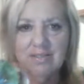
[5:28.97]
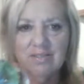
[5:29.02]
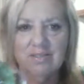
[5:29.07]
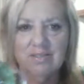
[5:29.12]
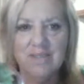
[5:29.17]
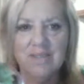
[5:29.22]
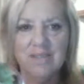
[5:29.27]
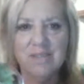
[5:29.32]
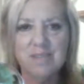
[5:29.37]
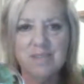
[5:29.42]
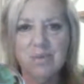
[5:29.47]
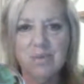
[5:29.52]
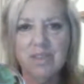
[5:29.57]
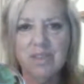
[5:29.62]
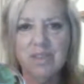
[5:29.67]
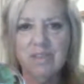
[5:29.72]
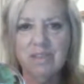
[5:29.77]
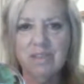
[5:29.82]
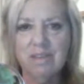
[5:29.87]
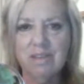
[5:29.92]
That's what
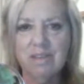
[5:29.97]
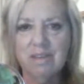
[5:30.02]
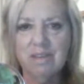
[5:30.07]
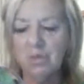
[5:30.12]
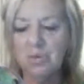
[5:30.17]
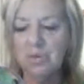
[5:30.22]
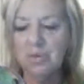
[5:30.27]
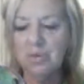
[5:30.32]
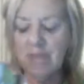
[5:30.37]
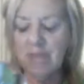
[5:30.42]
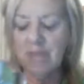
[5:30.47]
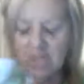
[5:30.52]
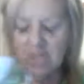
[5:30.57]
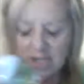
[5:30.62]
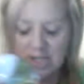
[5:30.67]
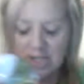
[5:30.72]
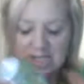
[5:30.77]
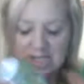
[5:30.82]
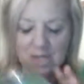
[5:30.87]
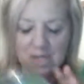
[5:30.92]
they're there for. They
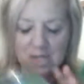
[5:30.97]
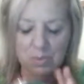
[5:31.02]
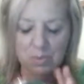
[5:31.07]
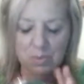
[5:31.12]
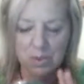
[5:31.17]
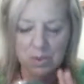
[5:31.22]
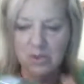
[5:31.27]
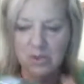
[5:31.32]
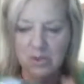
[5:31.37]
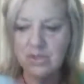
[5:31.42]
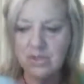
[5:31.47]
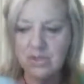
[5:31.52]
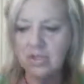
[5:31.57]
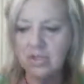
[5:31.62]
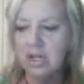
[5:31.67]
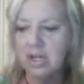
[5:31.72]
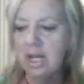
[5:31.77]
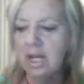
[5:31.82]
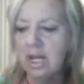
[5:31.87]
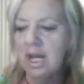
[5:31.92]
just help you
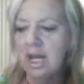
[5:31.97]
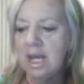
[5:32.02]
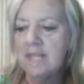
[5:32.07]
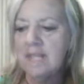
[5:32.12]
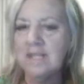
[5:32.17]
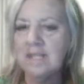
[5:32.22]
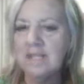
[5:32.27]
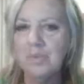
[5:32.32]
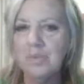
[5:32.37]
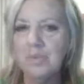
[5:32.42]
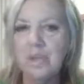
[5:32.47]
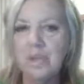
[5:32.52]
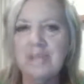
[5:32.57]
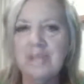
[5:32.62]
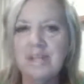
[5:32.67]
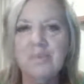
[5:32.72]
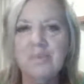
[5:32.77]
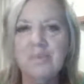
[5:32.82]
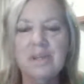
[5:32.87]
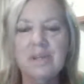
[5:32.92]
concentrate. So when
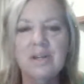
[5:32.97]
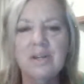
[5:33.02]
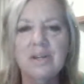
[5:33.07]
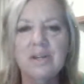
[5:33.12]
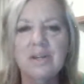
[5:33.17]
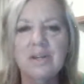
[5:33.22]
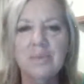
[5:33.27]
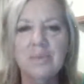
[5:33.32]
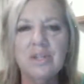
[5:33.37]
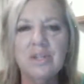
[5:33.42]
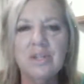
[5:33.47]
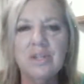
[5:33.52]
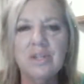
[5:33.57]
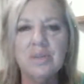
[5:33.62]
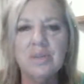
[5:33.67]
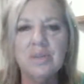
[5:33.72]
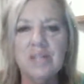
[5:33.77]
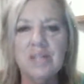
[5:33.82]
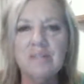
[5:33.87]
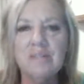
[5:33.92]
you're
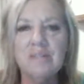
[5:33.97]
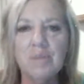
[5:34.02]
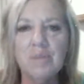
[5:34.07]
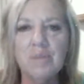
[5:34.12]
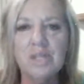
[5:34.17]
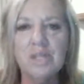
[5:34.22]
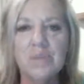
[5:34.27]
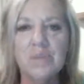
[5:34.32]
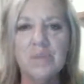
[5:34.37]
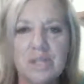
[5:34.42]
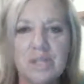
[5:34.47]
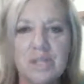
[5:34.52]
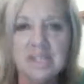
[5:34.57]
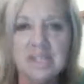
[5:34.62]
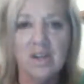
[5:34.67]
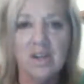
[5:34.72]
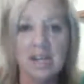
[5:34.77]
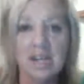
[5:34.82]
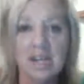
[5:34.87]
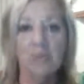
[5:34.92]
doing your
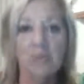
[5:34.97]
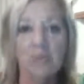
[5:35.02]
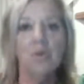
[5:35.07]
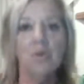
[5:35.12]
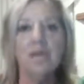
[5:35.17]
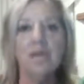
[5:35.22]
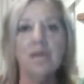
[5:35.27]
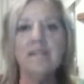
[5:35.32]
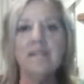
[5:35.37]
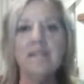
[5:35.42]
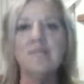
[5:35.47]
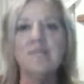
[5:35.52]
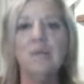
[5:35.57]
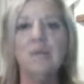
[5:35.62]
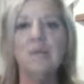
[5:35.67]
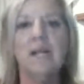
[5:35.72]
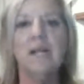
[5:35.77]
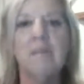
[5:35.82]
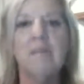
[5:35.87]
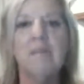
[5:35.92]
psychic work, it's
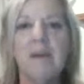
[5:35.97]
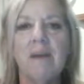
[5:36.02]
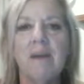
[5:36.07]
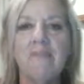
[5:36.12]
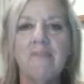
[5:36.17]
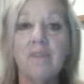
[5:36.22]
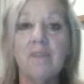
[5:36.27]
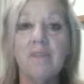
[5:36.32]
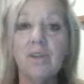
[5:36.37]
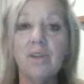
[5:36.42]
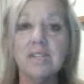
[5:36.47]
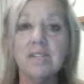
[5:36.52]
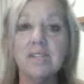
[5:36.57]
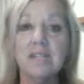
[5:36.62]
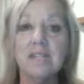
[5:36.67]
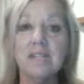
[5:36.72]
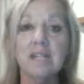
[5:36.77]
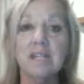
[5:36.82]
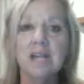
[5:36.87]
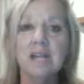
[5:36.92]
really about
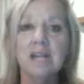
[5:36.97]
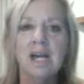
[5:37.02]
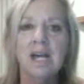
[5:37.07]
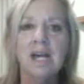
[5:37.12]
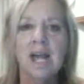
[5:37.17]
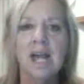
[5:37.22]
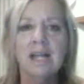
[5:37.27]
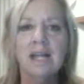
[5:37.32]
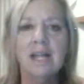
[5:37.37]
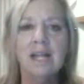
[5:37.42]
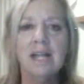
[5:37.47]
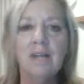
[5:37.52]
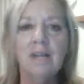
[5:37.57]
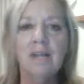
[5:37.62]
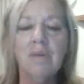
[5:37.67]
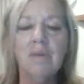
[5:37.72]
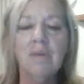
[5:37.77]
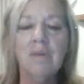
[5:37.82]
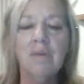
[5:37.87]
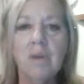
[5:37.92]
focusing and
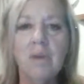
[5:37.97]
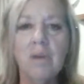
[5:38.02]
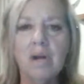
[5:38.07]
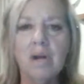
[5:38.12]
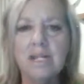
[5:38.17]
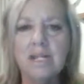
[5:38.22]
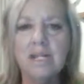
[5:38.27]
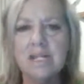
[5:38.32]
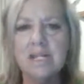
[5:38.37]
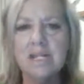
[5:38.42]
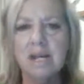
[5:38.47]
clearing your mind.